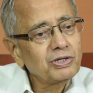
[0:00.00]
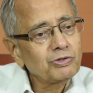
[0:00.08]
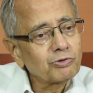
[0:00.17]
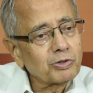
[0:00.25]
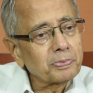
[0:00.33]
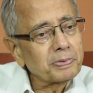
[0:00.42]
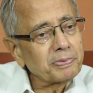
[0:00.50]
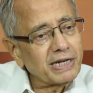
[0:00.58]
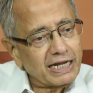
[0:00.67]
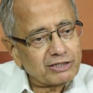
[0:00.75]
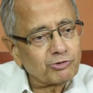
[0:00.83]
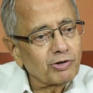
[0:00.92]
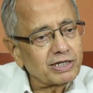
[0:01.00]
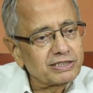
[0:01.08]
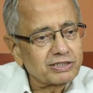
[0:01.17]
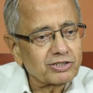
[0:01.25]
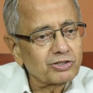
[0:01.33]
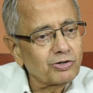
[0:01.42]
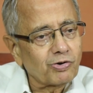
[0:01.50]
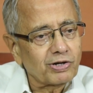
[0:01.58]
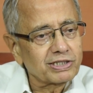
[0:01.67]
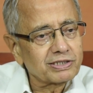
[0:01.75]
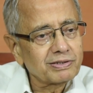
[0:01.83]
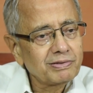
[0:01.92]
have to prepare actual construction
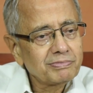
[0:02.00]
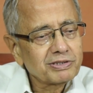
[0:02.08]
drawings.